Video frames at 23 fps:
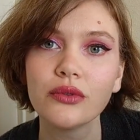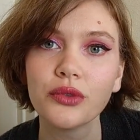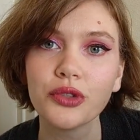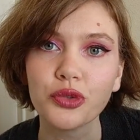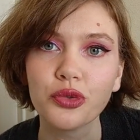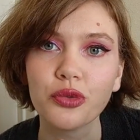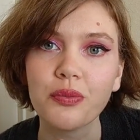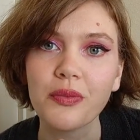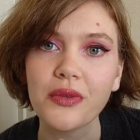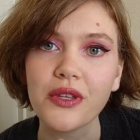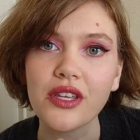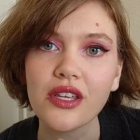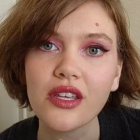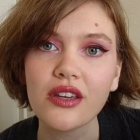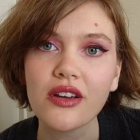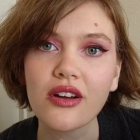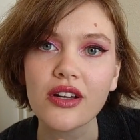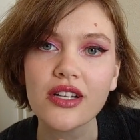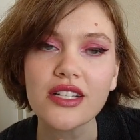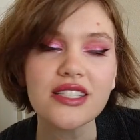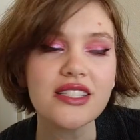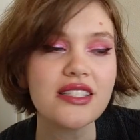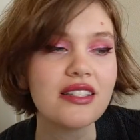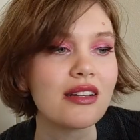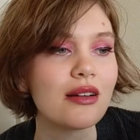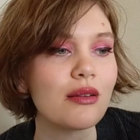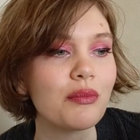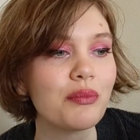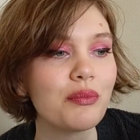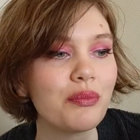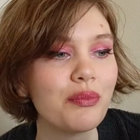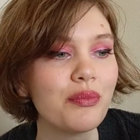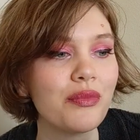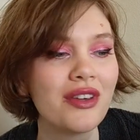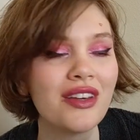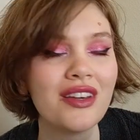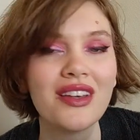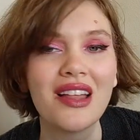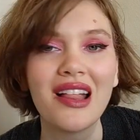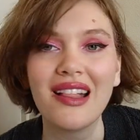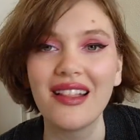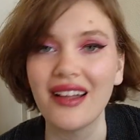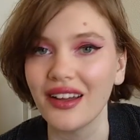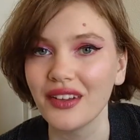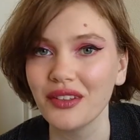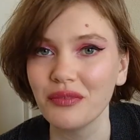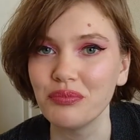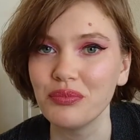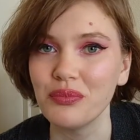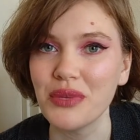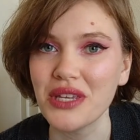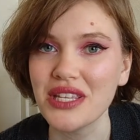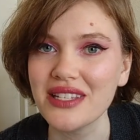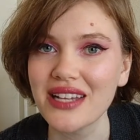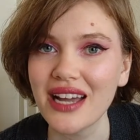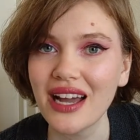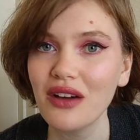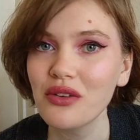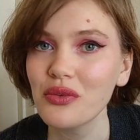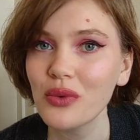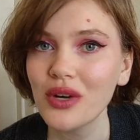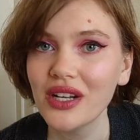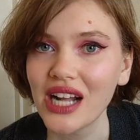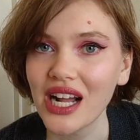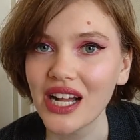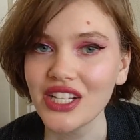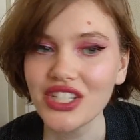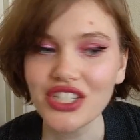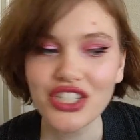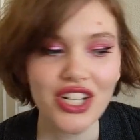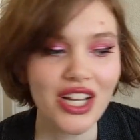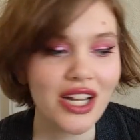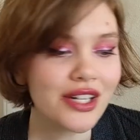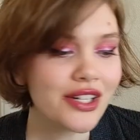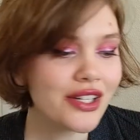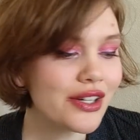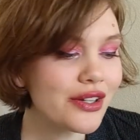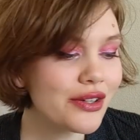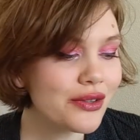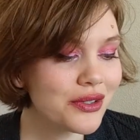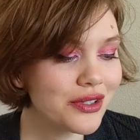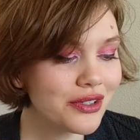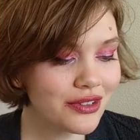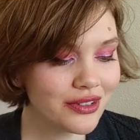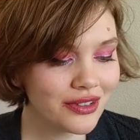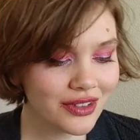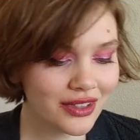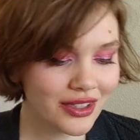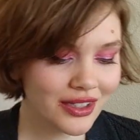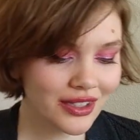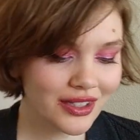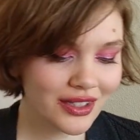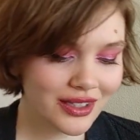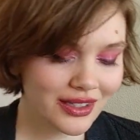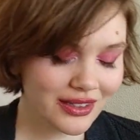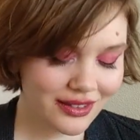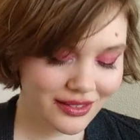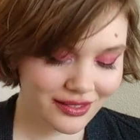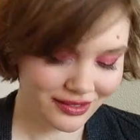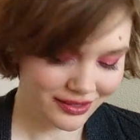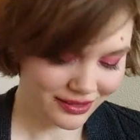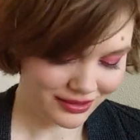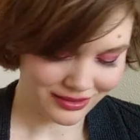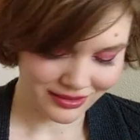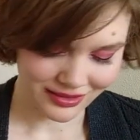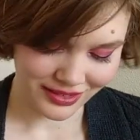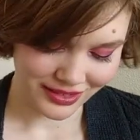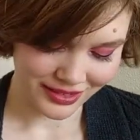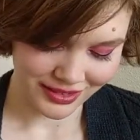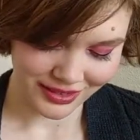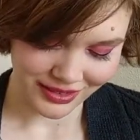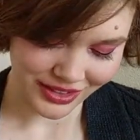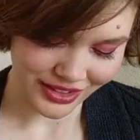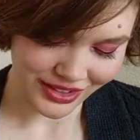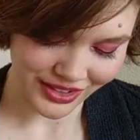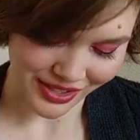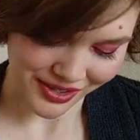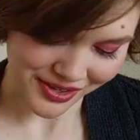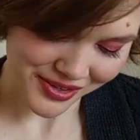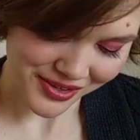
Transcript: which would be awesome. Be down one eyeshadow, you